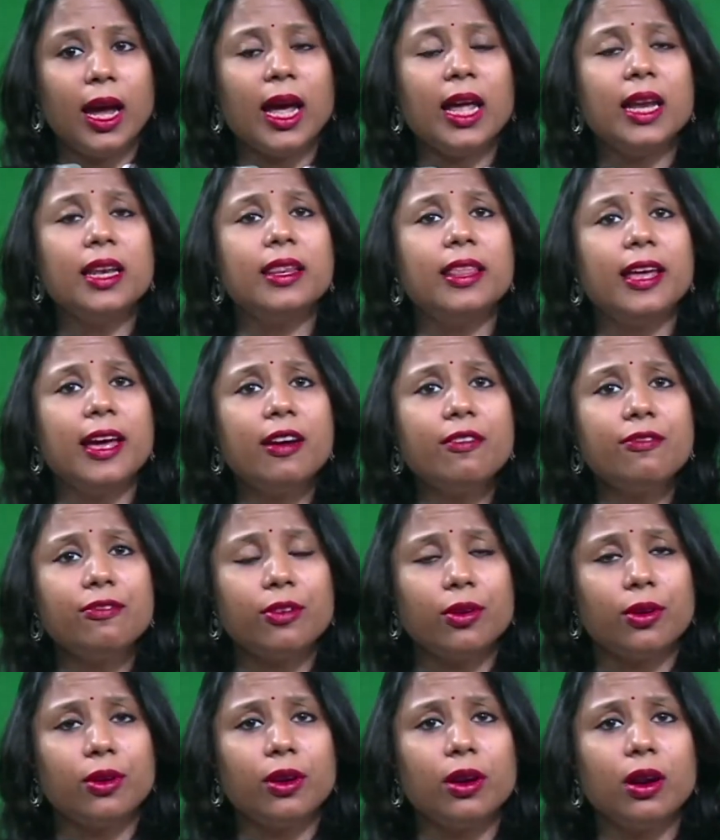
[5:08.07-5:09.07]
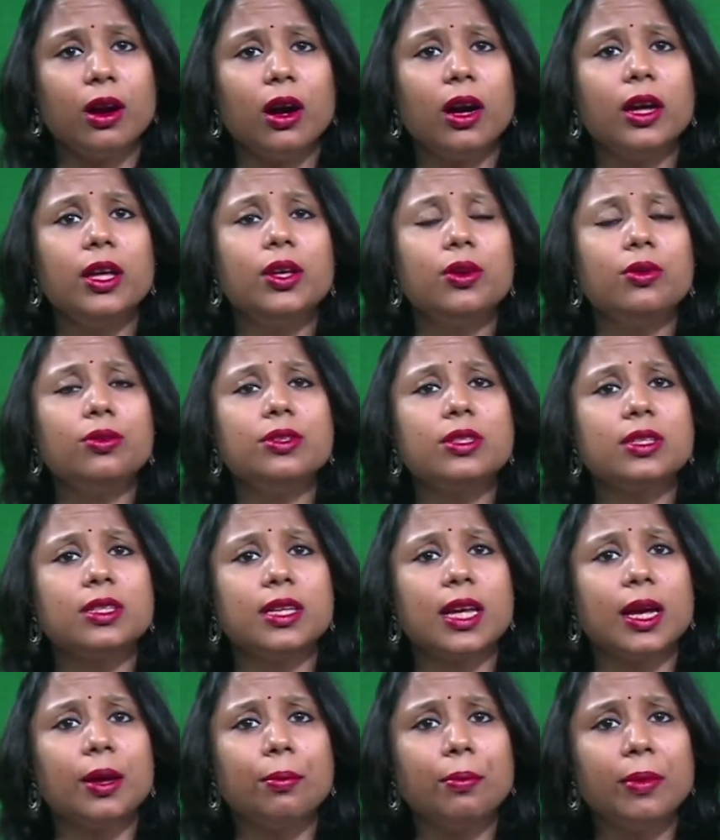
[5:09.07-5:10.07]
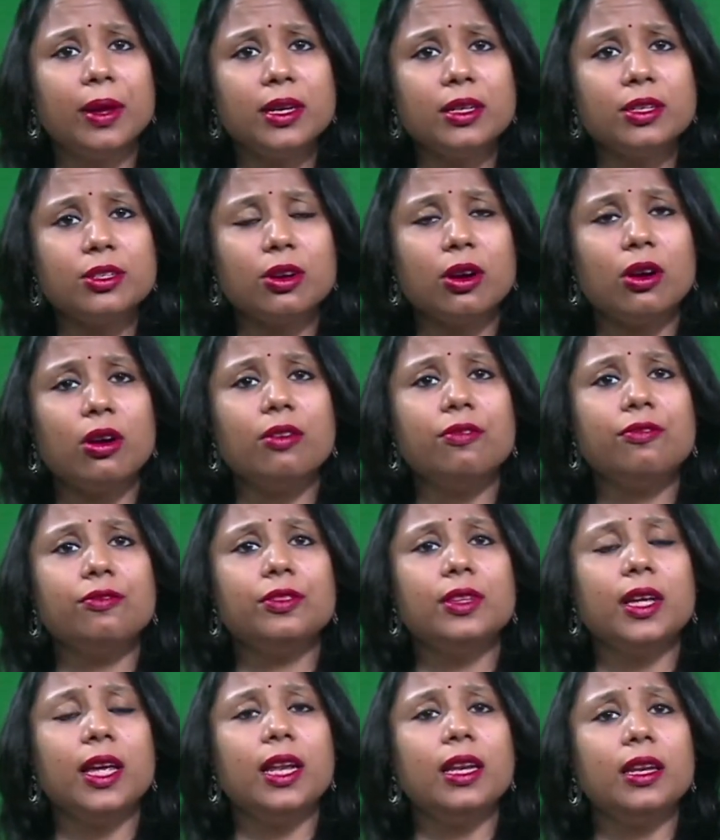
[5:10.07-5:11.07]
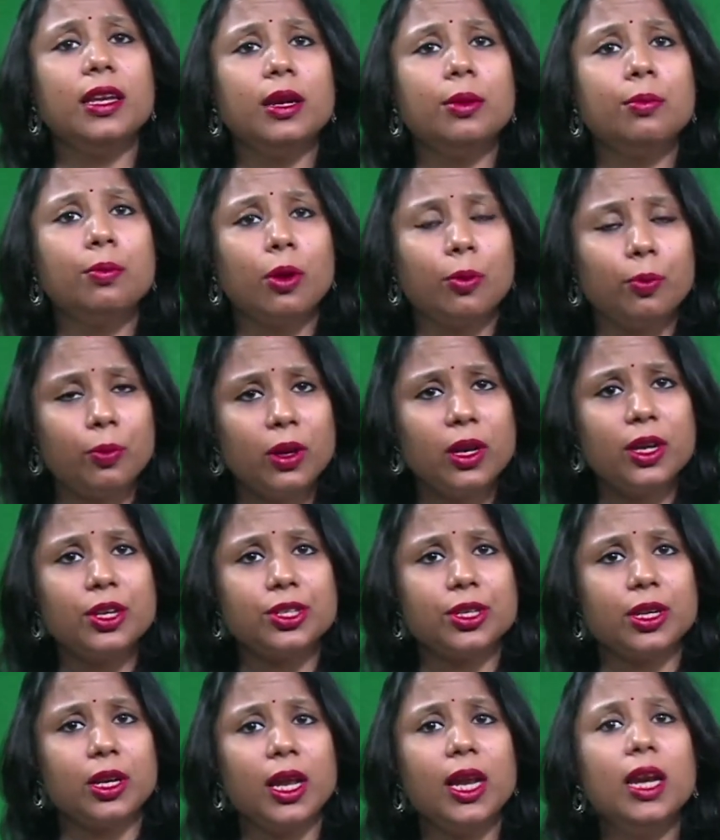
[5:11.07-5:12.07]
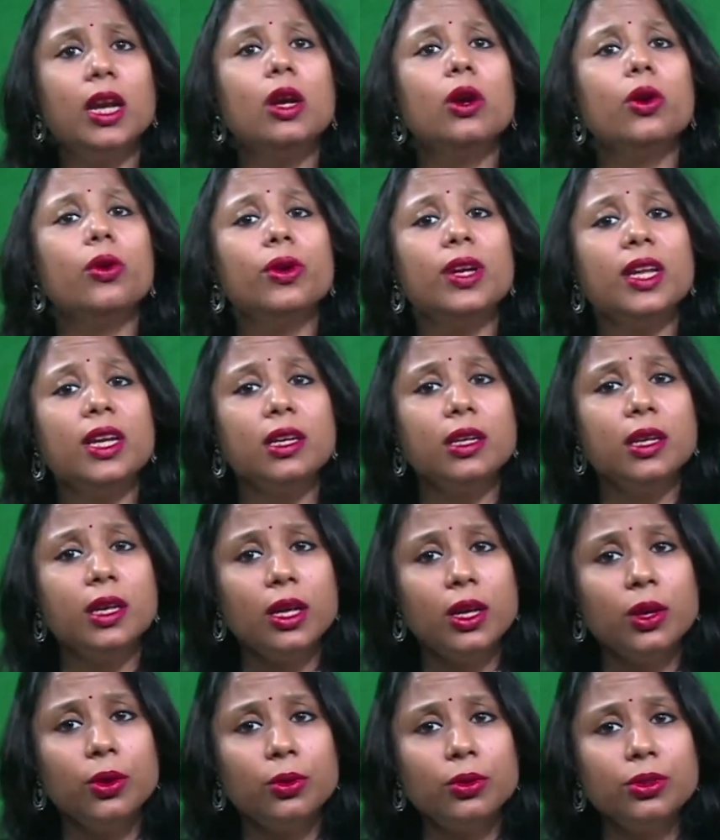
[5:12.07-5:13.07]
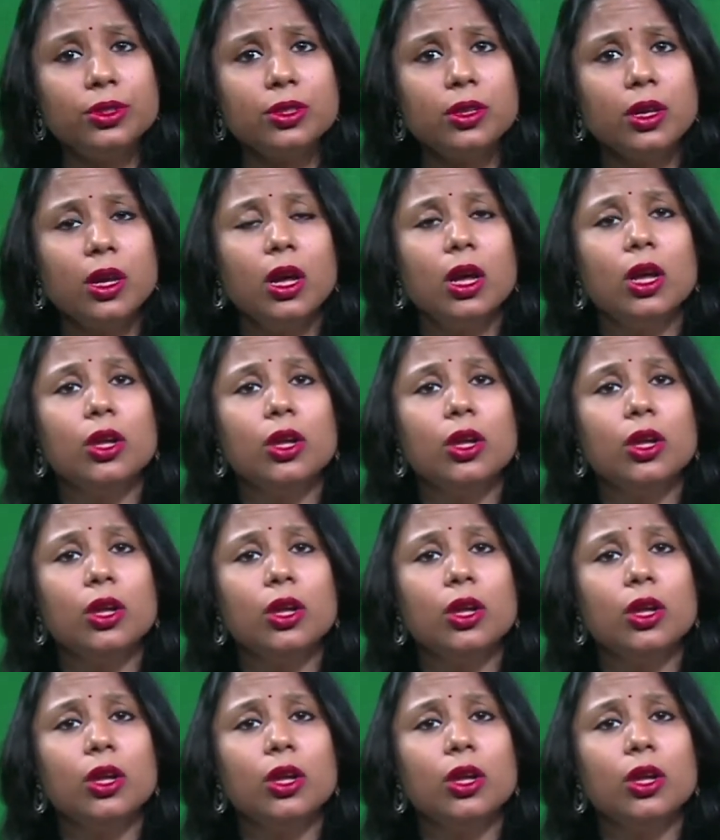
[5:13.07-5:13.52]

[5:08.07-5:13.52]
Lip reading: And therefore, a huge segment of the Indian population, including the youth,